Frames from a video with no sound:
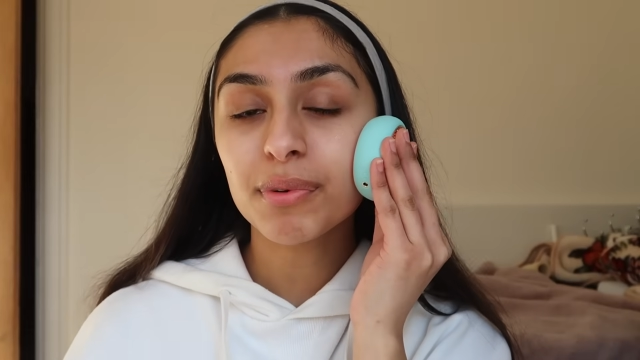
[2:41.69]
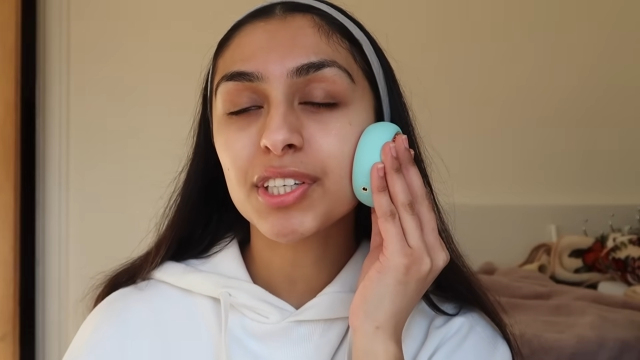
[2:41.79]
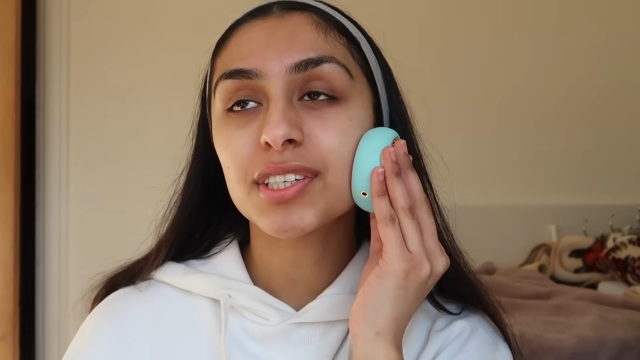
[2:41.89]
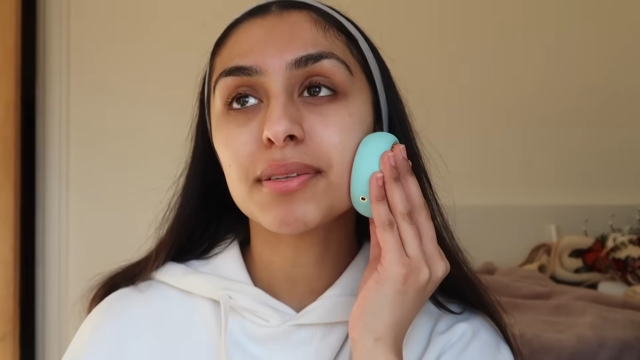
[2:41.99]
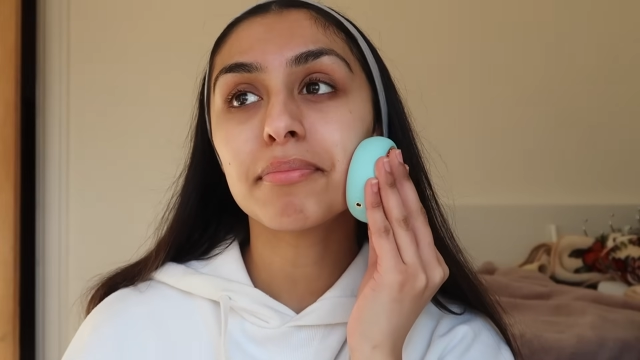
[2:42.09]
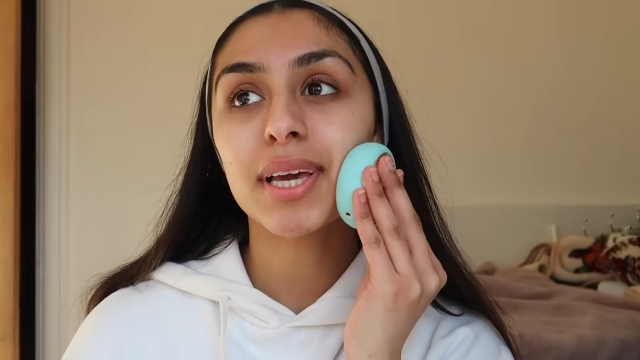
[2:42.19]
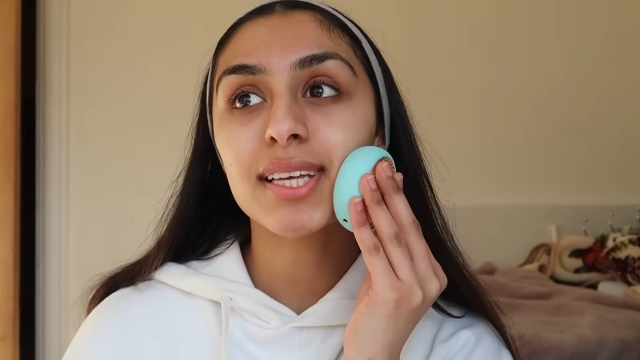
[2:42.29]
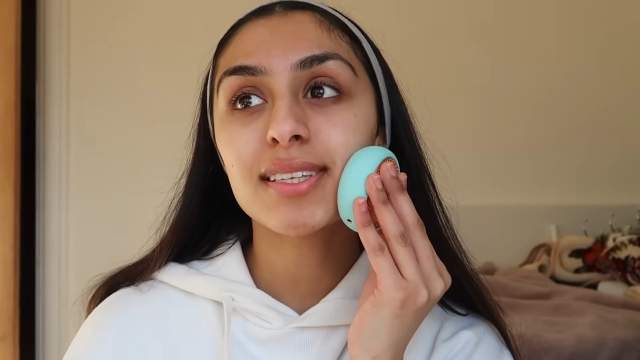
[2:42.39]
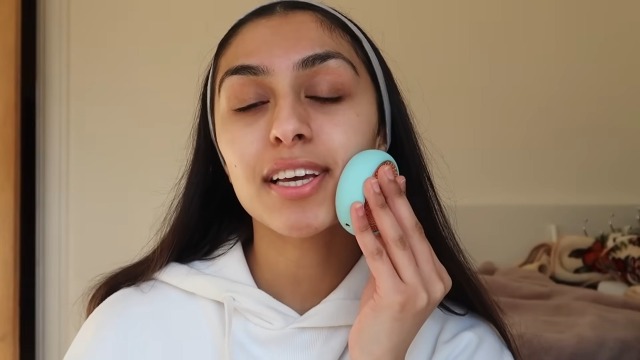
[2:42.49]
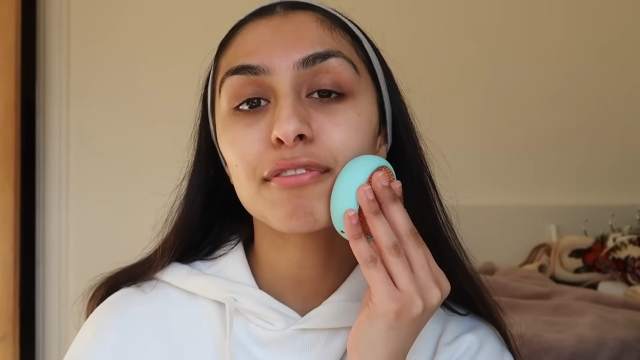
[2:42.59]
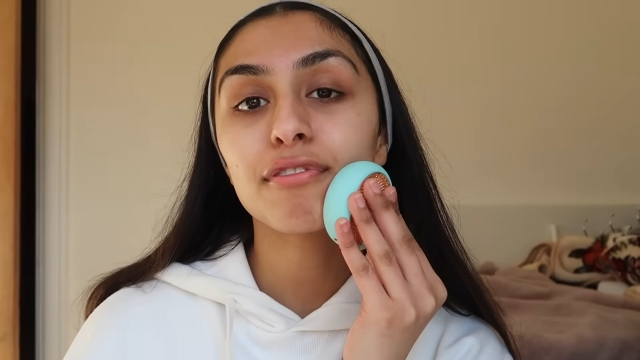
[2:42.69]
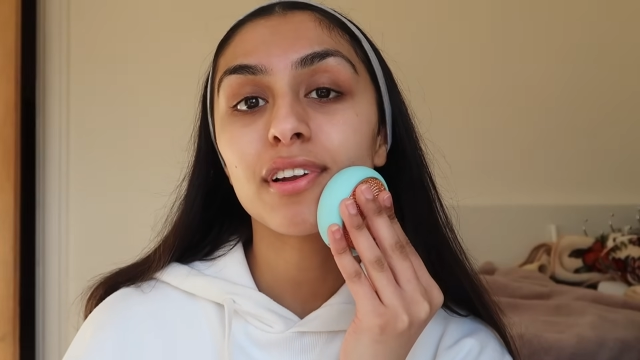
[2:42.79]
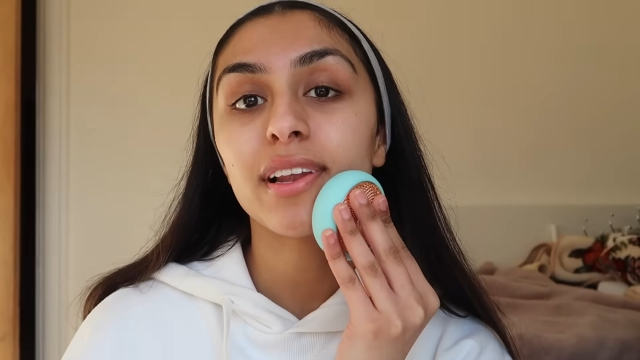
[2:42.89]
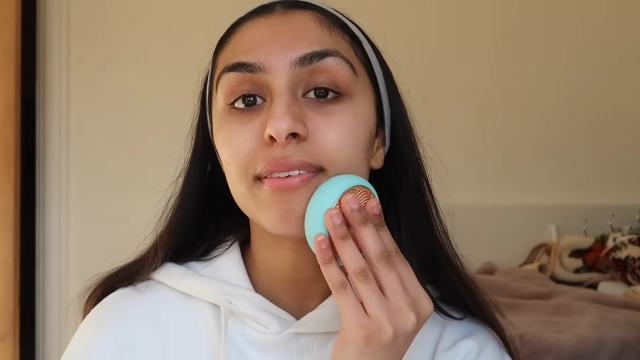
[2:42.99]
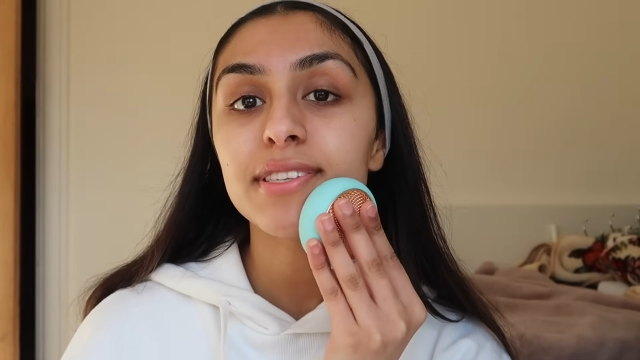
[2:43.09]
which is amazing for
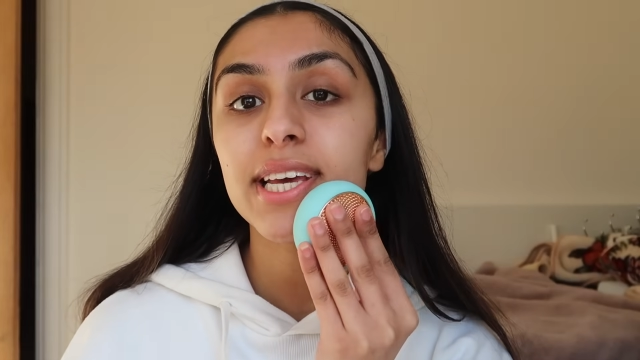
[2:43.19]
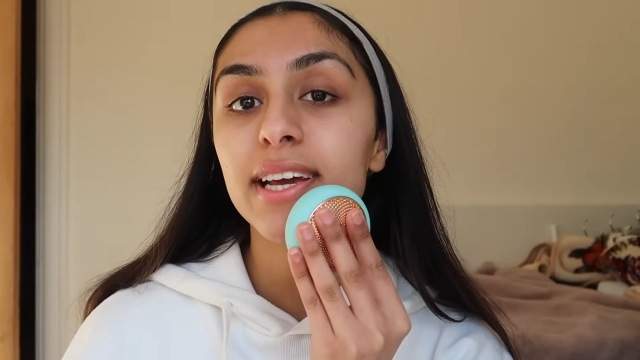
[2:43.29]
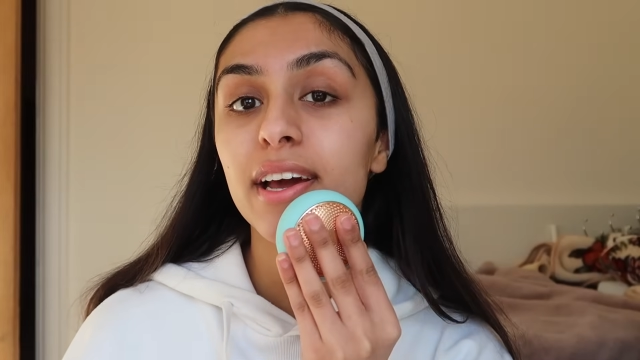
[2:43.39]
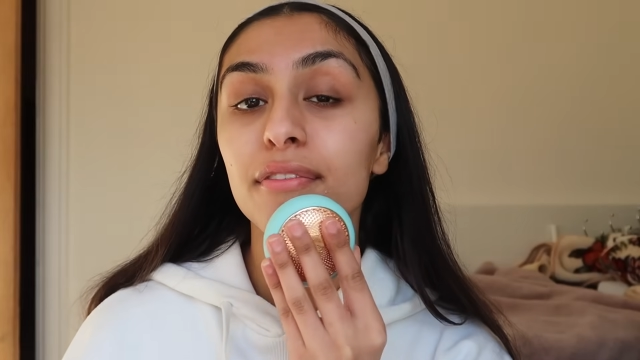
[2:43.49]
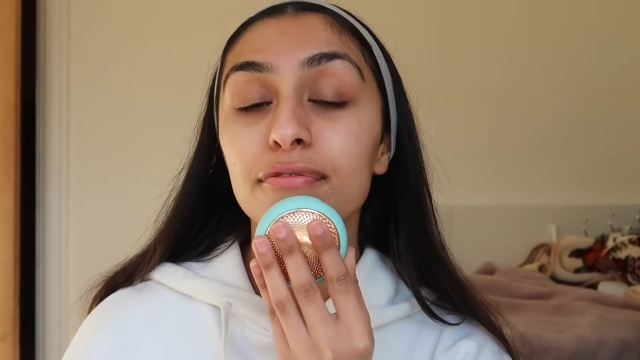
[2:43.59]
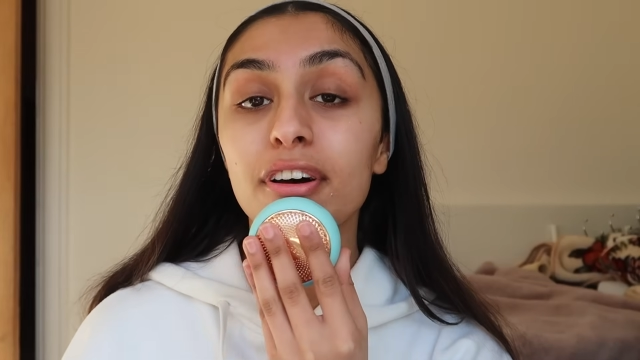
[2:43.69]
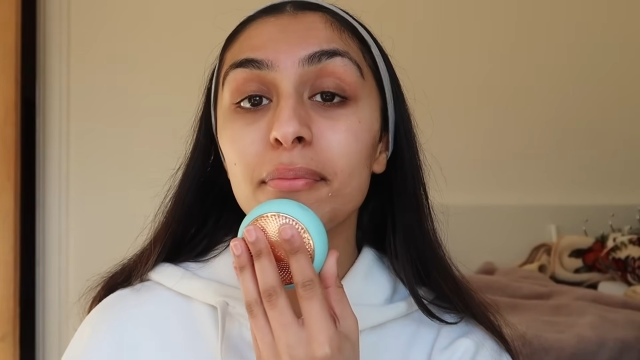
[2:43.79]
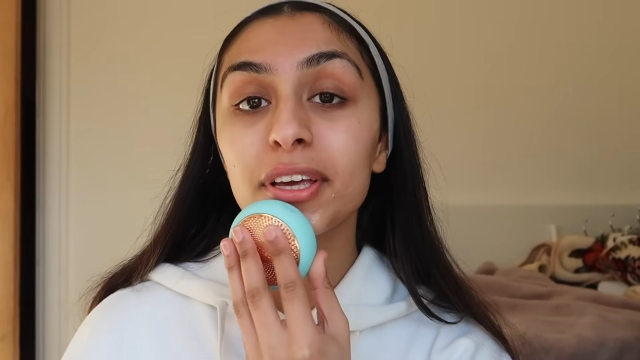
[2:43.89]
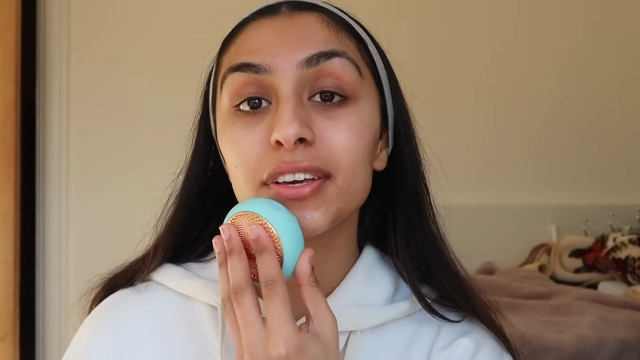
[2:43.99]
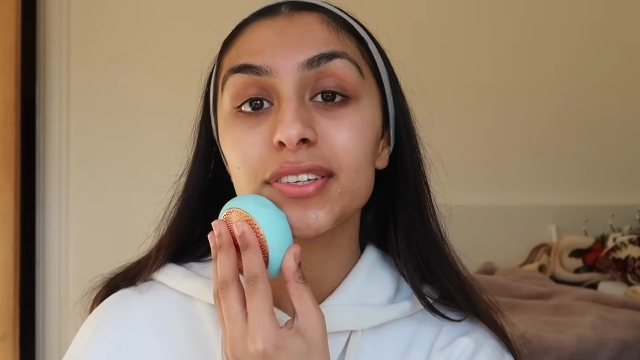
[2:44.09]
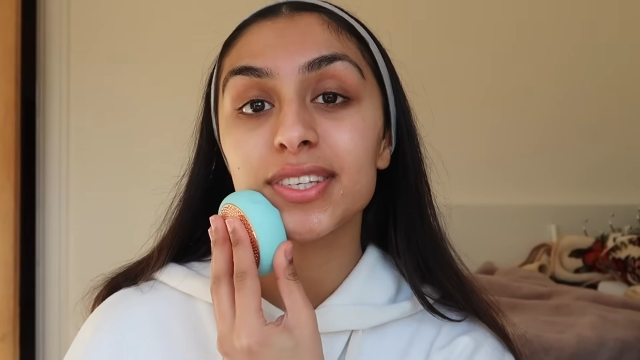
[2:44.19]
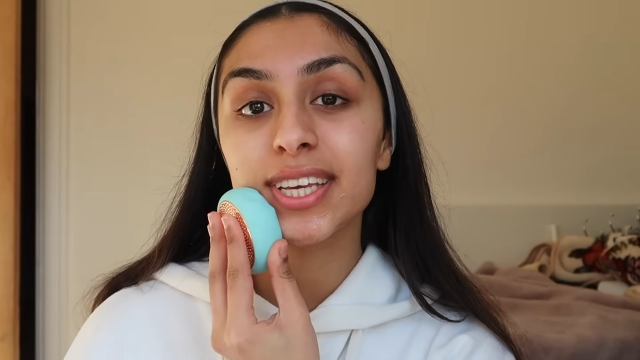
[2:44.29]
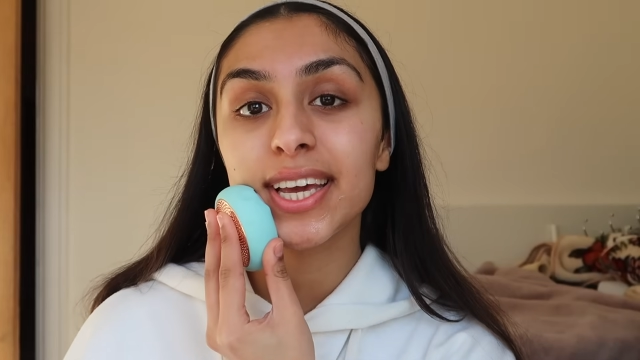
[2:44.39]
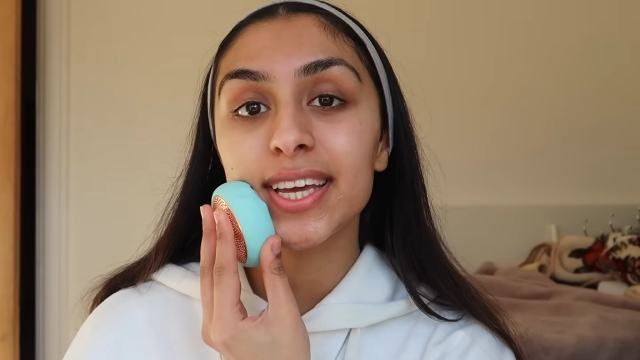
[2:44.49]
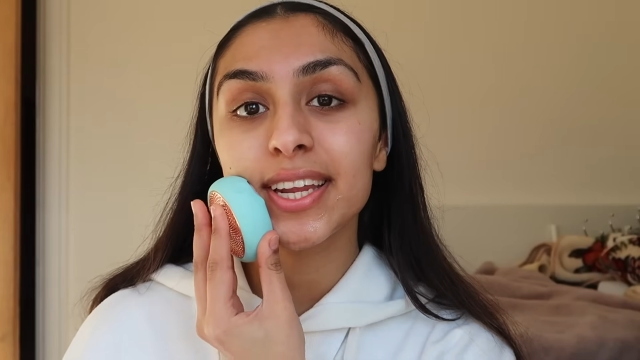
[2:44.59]
lifting and firming your
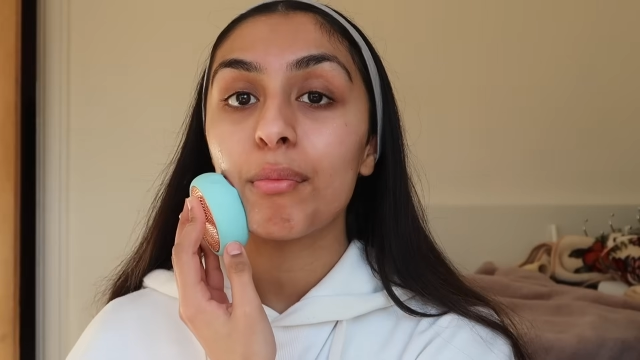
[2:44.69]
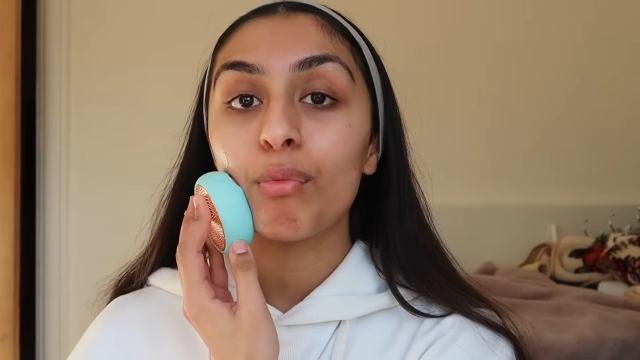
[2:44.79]
skin.